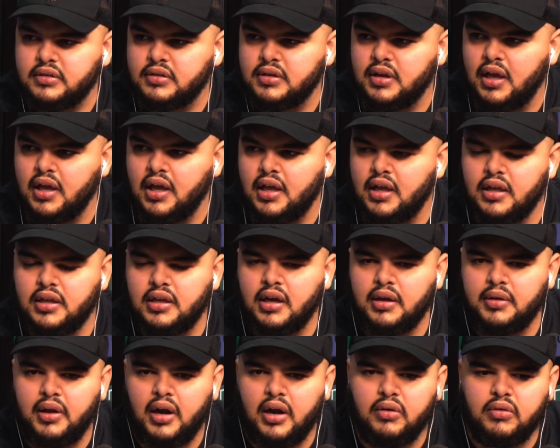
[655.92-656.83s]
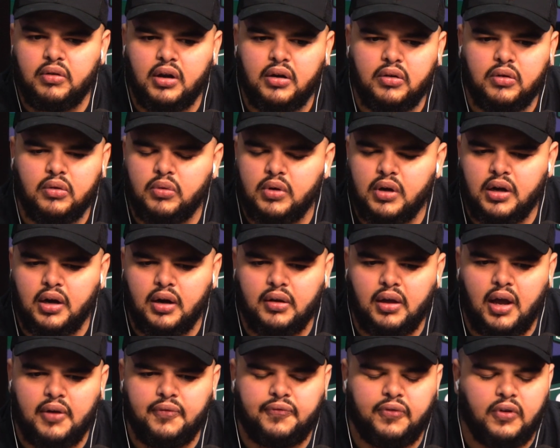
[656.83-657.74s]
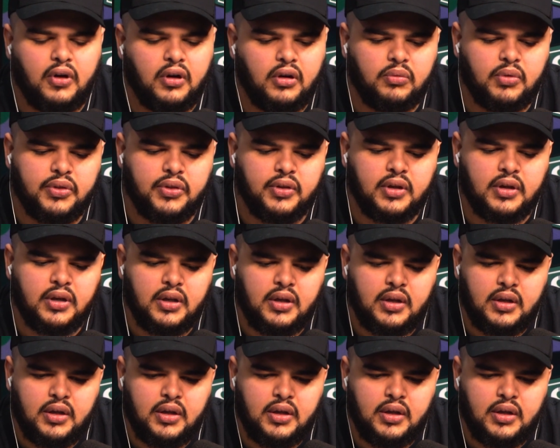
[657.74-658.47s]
Yeah. I, I, don't. I don't know where I fall with it.